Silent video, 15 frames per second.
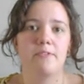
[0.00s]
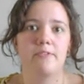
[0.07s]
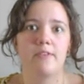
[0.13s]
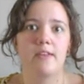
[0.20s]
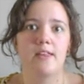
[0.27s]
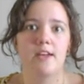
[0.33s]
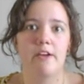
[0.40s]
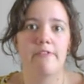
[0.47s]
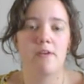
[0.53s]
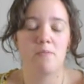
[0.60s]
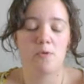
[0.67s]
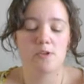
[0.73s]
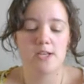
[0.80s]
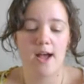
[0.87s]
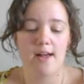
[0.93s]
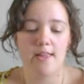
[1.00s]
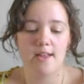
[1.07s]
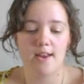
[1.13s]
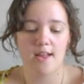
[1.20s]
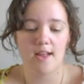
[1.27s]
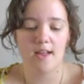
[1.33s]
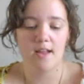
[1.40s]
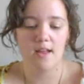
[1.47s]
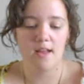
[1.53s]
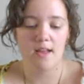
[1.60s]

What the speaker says: feeling of immortality